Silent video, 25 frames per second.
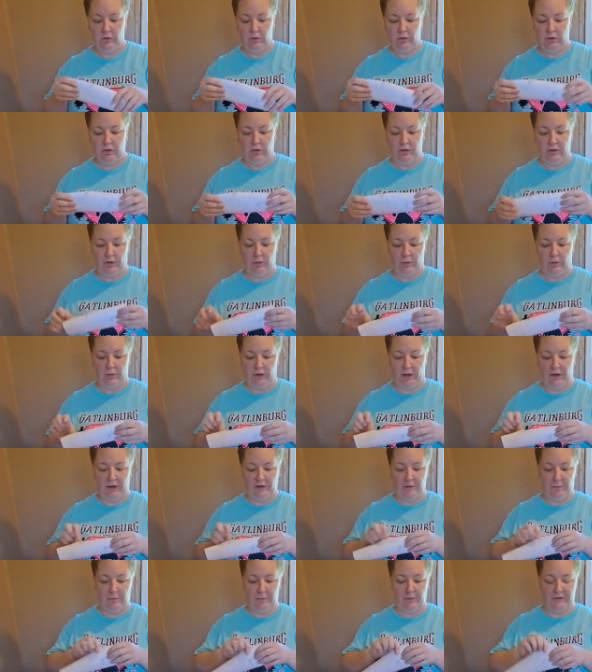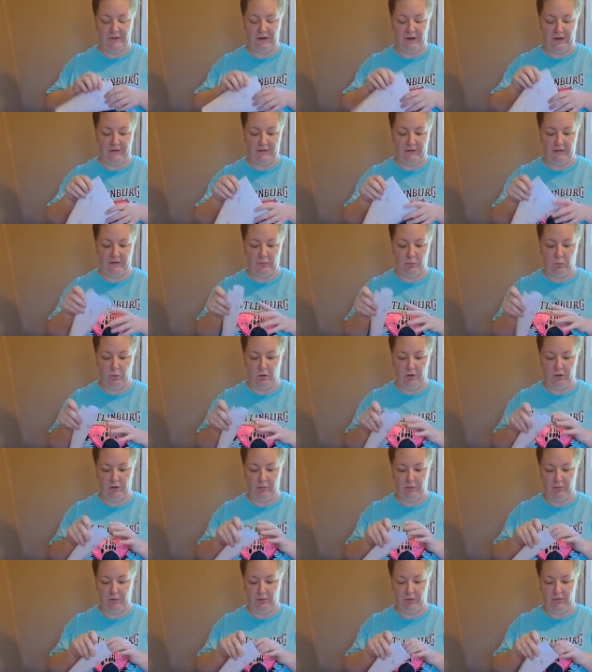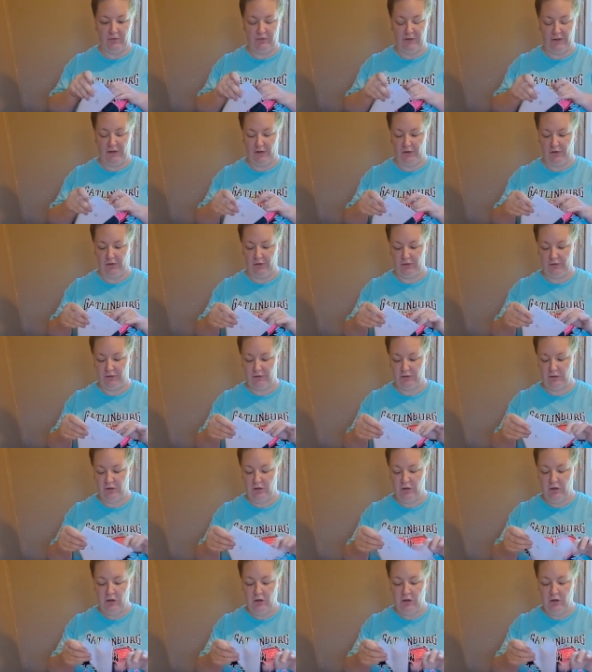you know, kind of protected waterproof stickers.